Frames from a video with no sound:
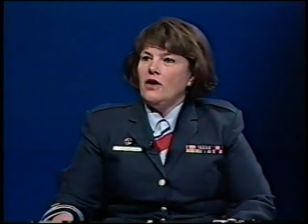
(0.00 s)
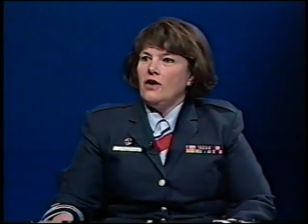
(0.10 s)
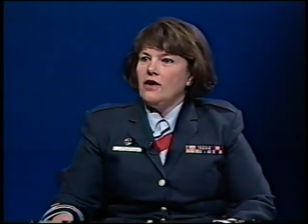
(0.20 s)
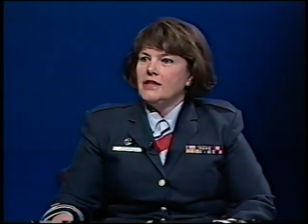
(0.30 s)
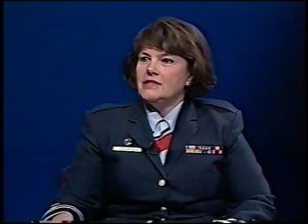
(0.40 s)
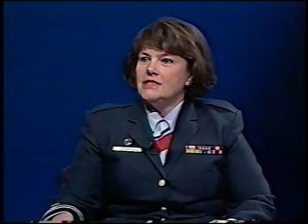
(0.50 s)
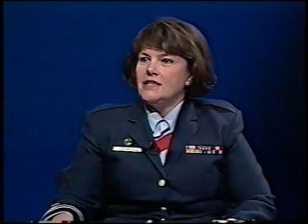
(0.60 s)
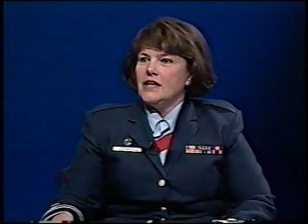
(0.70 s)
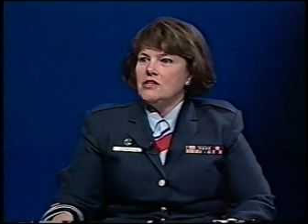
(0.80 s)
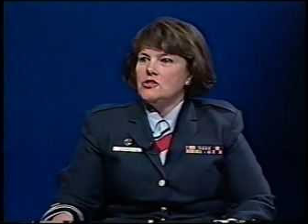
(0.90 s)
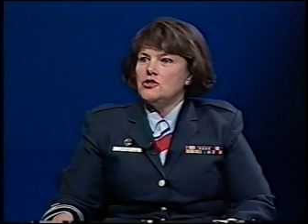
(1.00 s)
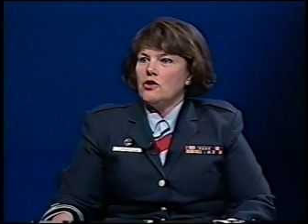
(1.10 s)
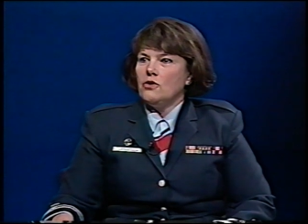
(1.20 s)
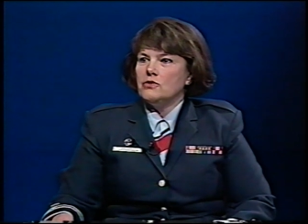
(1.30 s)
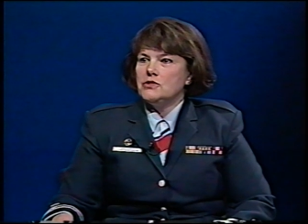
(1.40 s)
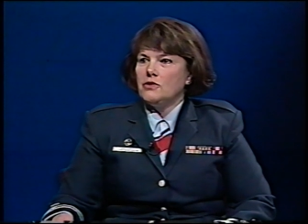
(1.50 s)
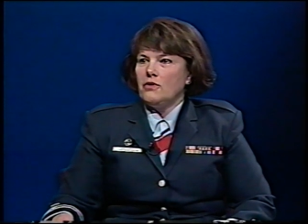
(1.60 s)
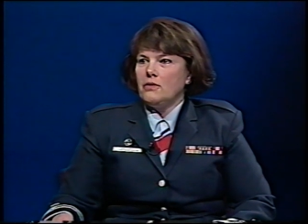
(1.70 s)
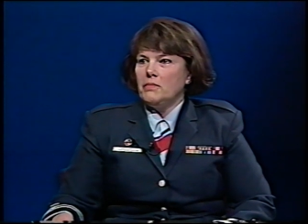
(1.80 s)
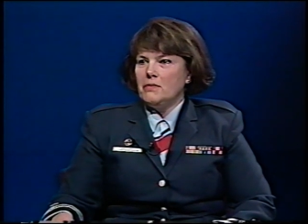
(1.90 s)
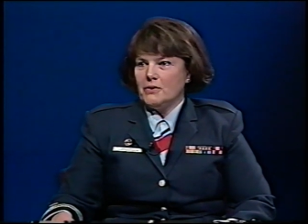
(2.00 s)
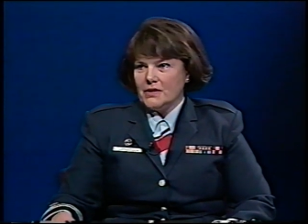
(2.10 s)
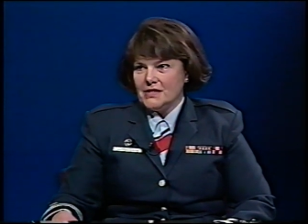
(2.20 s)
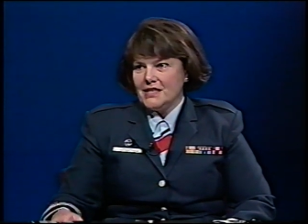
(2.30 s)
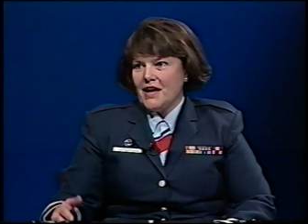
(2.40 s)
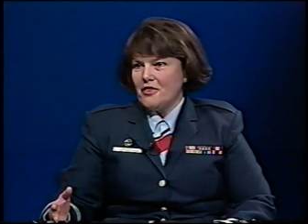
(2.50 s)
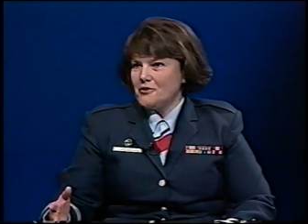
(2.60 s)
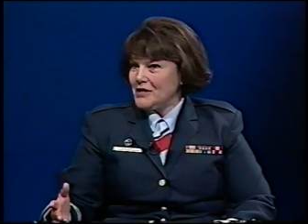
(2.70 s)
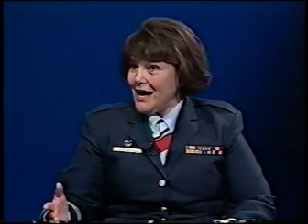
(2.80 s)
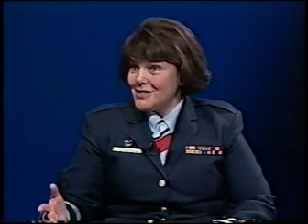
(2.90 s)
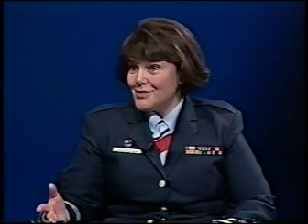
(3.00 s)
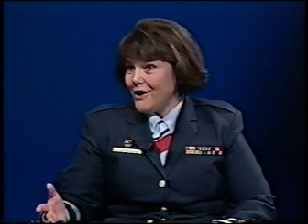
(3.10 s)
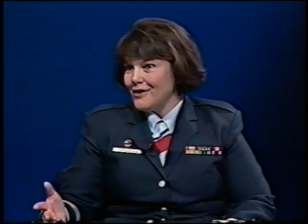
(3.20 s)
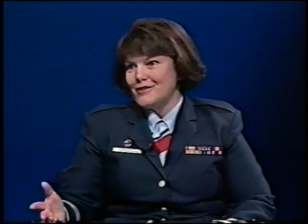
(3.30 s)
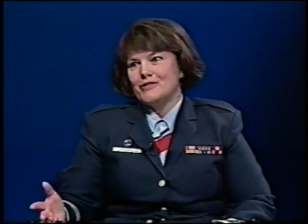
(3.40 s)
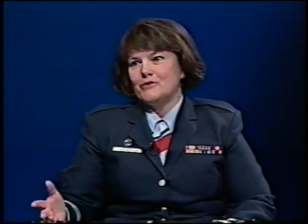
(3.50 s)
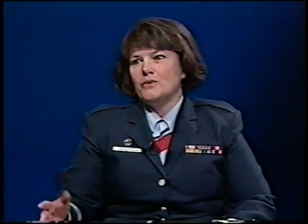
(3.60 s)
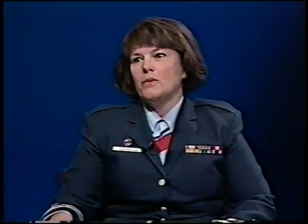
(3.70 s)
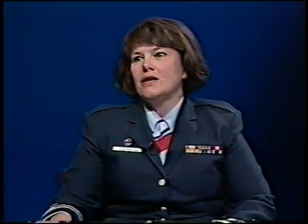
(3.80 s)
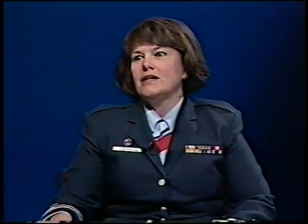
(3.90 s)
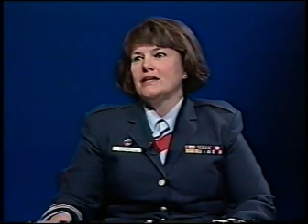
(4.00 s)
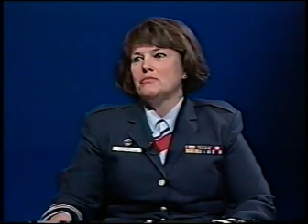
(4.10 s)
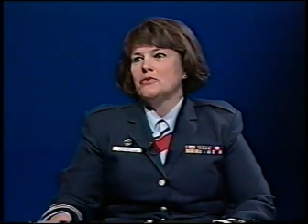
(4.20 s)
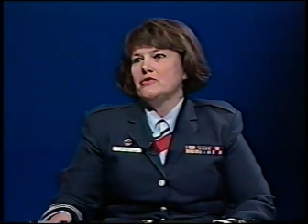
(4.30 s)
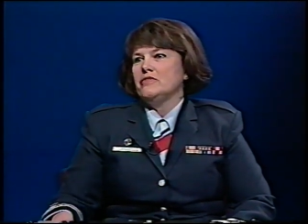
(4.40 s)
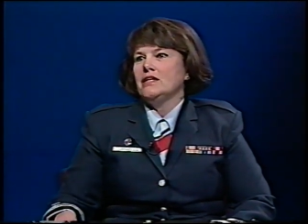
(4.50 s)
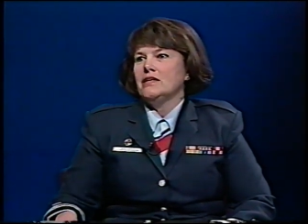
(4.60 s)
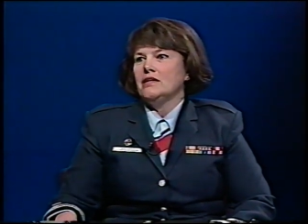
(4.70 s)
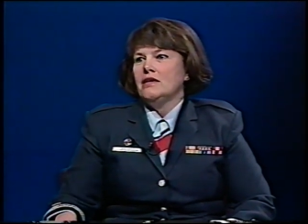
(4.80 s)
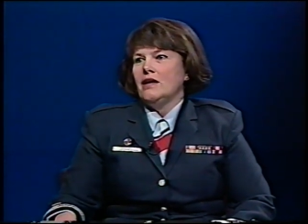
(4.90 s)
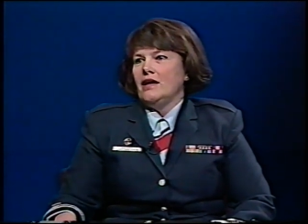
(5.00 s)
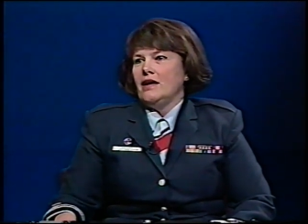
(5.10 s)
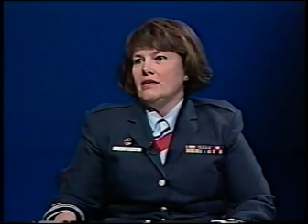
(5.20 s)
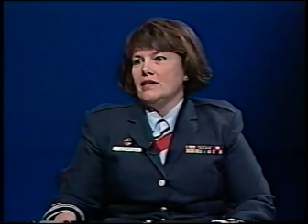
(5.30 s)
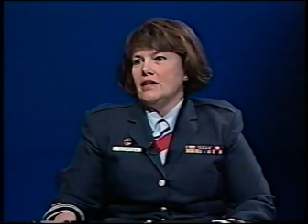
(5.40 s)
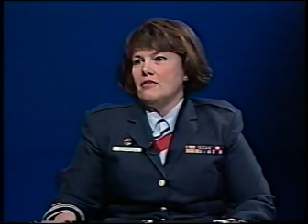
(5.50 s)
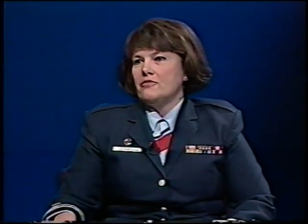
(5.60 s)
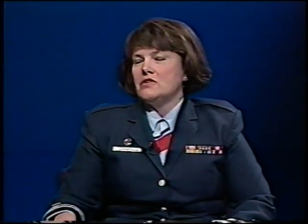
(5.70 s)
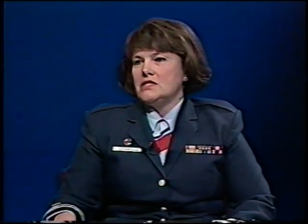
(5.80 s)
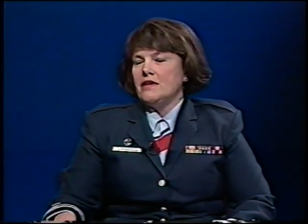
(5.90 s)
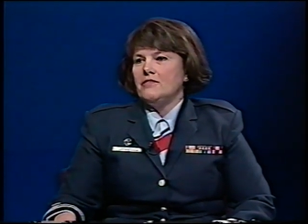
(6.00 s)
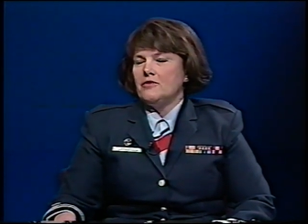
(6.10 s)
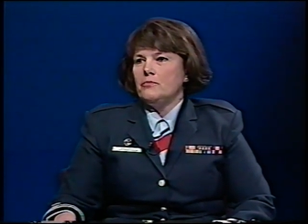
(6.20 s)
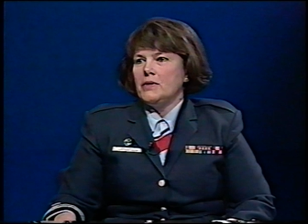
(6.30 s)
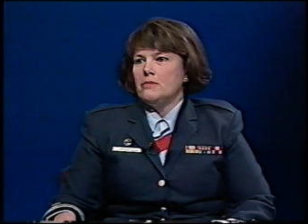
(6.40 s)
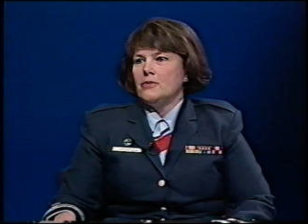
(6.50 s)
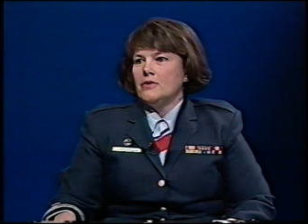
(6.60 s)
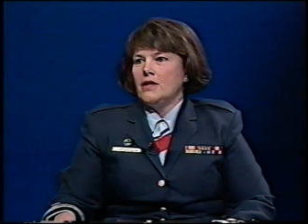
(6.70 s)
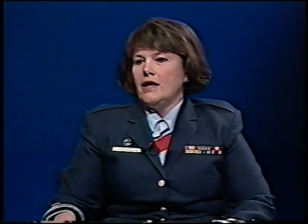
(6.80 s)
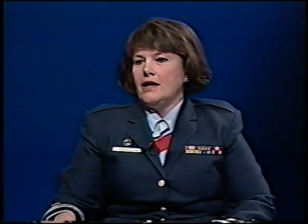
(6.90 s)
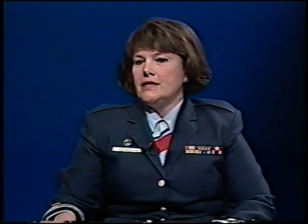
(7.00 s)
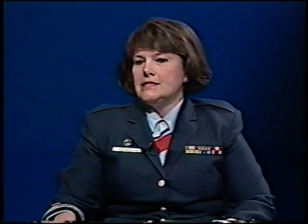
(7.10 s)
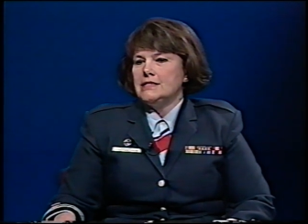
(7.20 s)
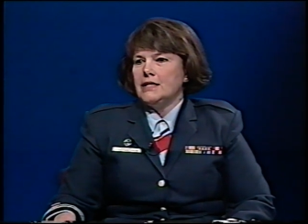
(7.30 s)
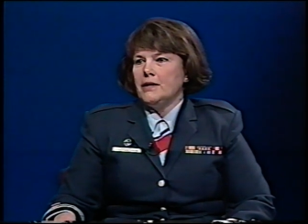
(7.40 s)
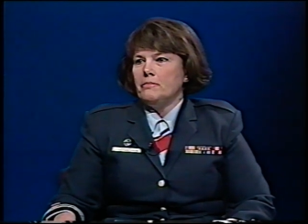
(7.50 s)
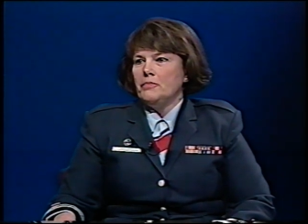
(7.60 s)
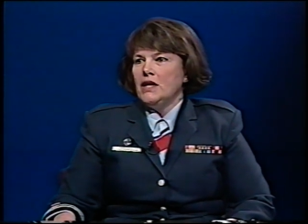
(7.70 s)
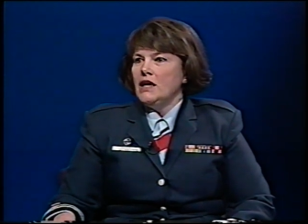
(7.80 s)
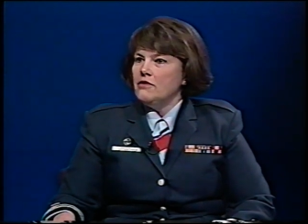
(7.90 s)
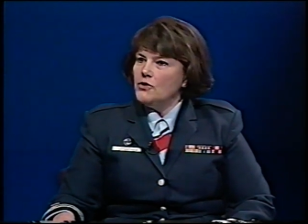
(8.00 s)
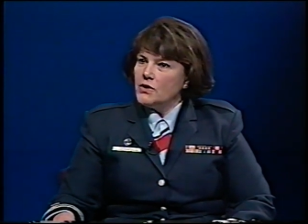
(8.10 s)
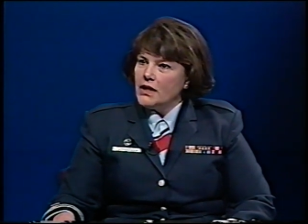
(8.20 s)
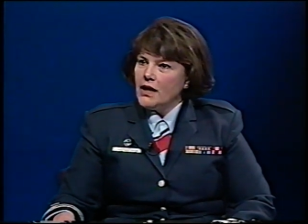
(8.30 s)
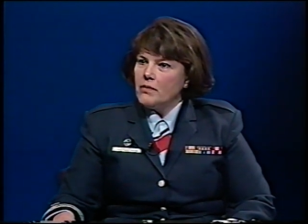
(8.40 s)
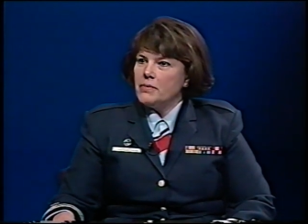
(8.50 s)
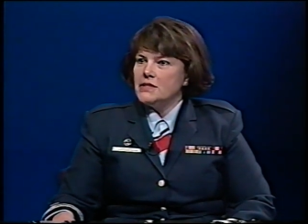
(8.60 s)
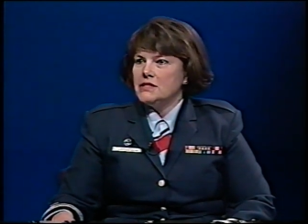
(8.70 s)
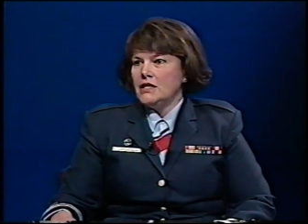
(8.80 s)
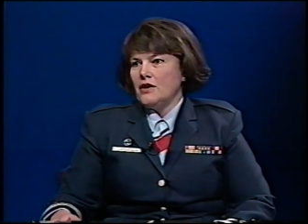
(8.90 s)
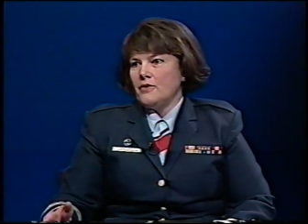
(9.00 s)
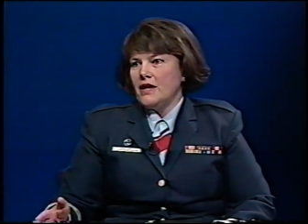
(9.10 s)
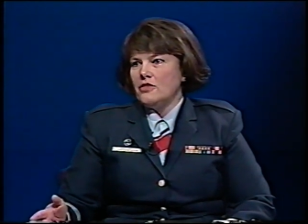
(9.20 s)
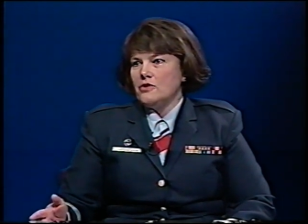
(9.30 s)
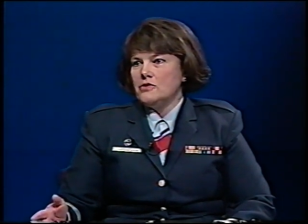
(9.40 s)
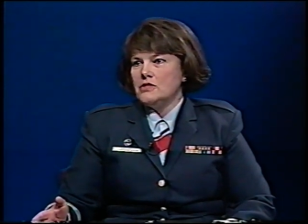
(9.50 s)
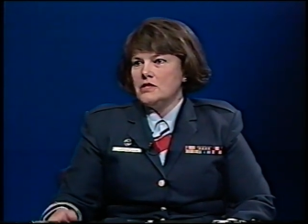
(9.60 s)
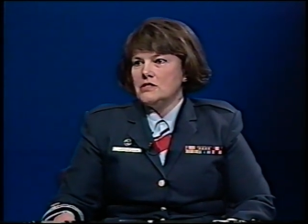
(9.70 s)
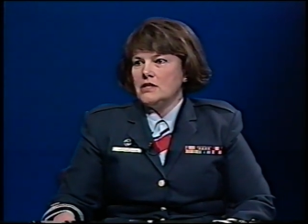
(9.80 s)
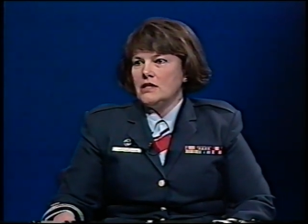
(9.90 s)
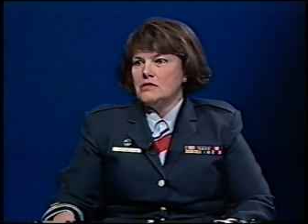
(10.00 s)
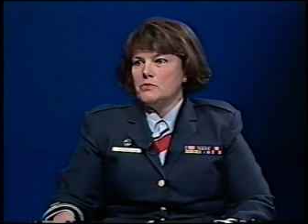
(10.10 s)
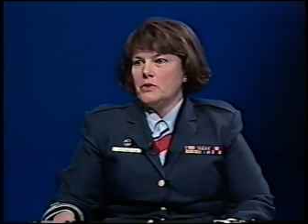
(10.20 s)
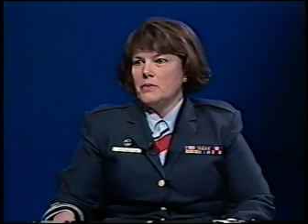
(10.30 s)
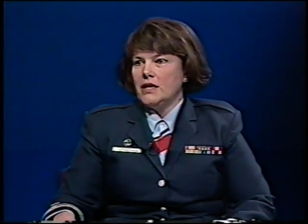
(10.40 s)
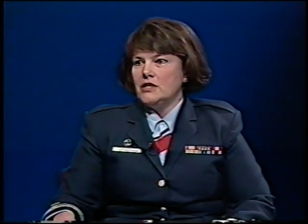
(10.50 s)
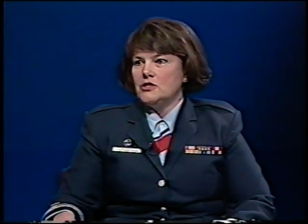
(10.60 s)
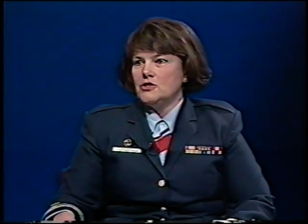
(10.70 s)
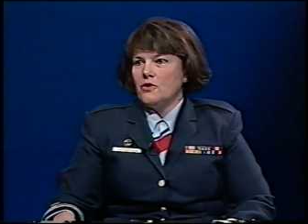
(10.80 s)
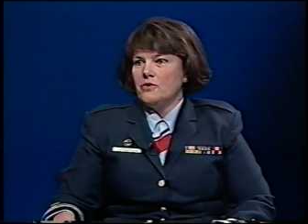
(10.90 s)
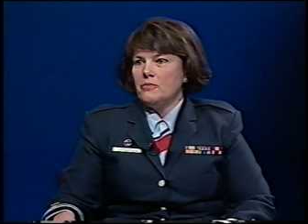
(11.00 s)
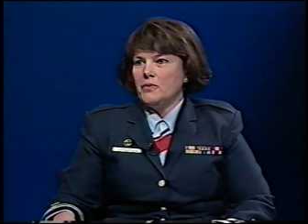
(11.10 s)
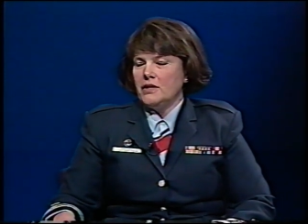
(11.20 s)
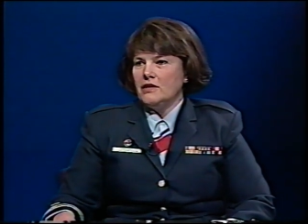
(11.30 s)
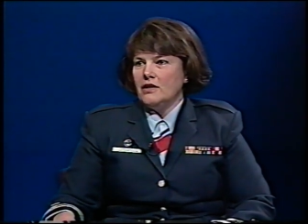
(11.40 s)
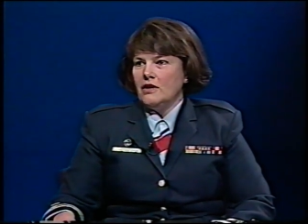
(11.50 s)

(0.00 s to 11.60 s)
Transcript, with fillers: on today's show so that people can see how their tax dollars are at work, improving and looking out for the safety of people. And um, if you can help us narrate those as, as we're ready to show them, we,